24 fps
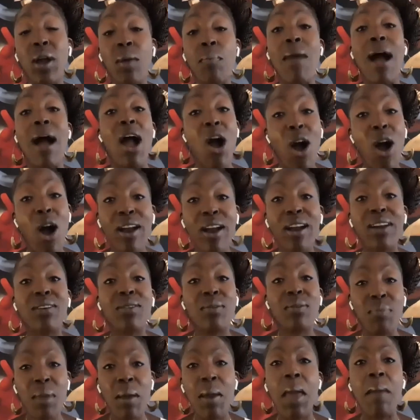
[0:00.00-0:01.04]
where my
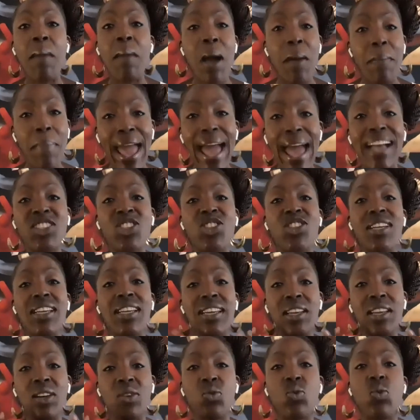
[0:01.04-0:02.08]
heart and my
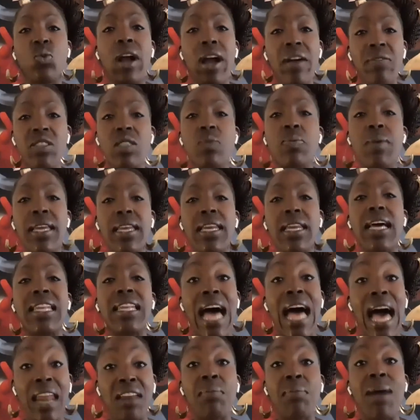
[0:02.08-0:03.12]
passion and where I've
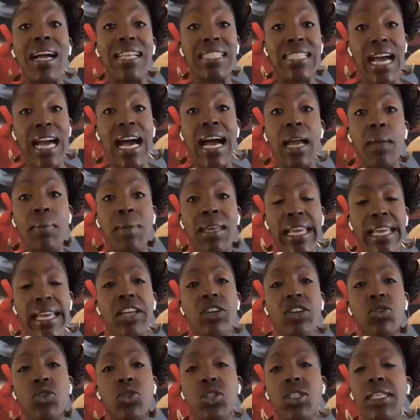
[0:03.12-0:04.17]
spent a lot of my time
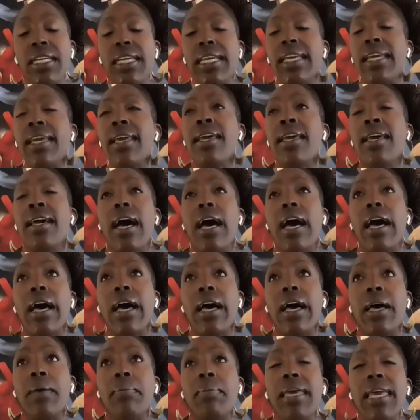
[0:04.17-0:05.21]
and energy
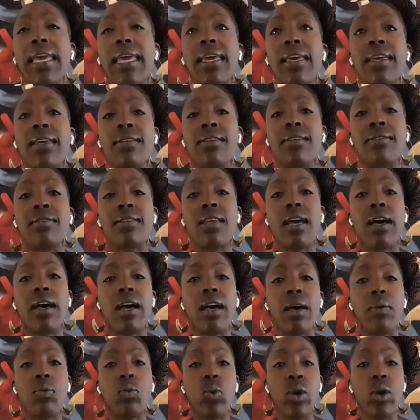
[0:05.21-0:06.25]
is
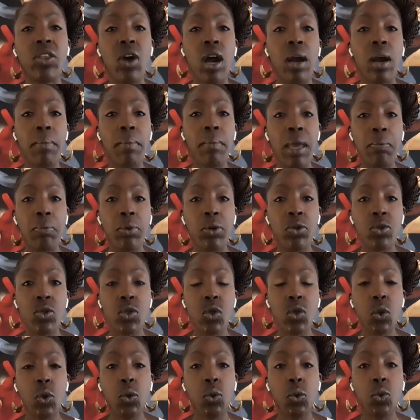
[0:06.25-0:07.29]
with our
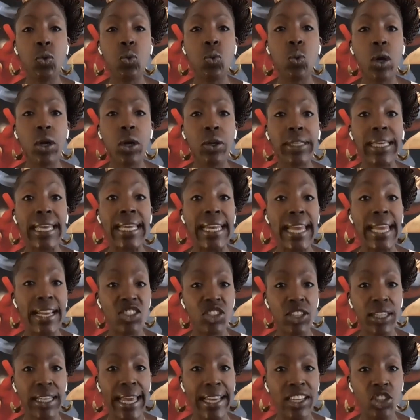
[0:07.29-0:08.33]
members who work
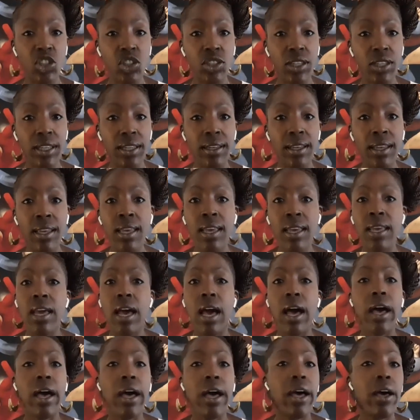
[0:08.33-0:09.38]
in education.
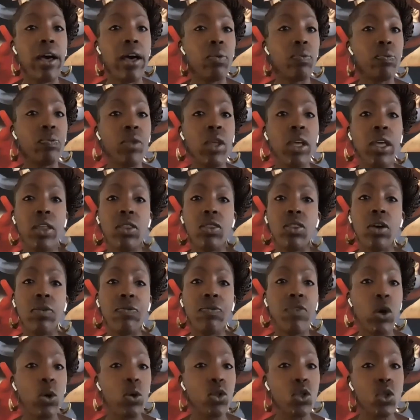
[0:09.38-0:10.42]

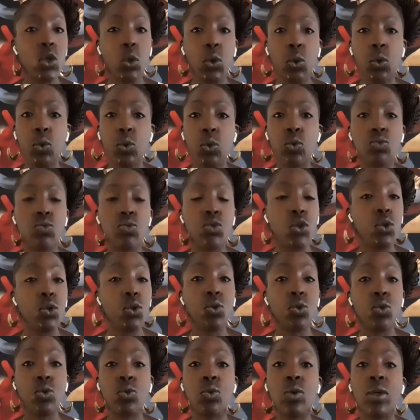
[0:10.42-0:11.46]
The folks who
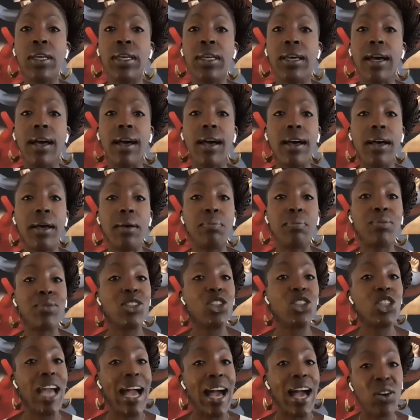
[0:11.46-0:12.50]
do
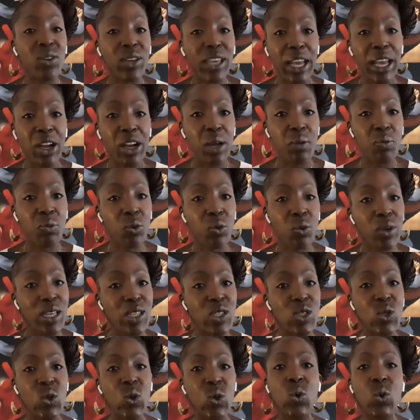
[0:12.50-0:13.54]
childcare and
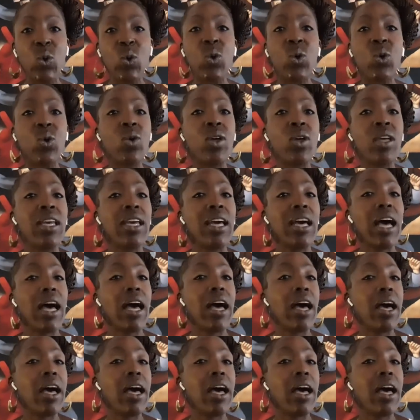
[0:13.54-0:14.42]
preschool,